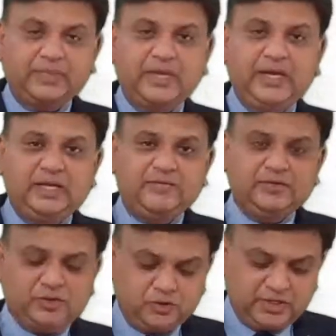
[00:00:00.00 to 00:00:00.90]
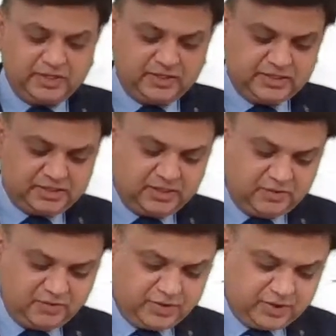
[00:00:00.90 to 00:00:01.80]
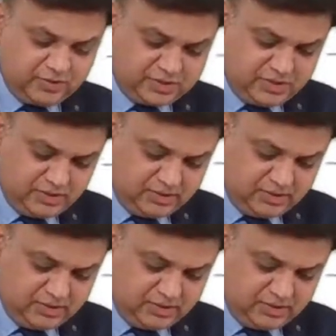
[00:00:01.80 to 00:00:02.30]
I request you to write down answer for the question.